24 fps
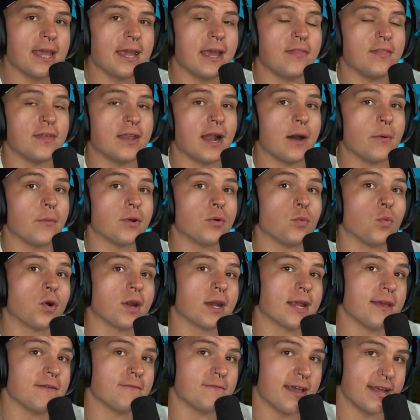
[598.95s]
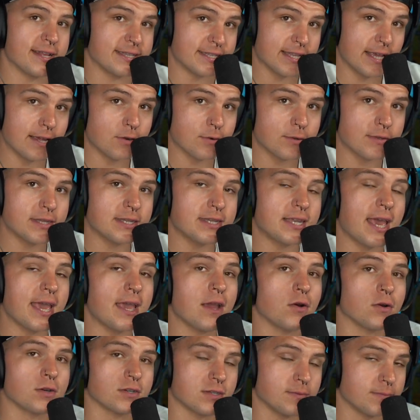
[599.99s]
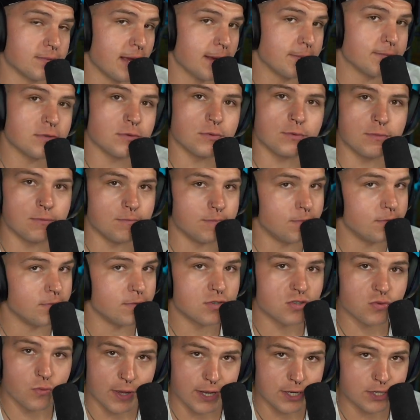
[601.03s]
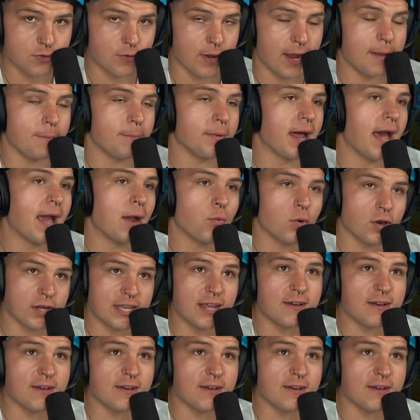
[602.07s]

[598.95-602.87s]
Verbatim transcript: and then I would work at Vans later in the day or sometimes it would switch, right? But I worked at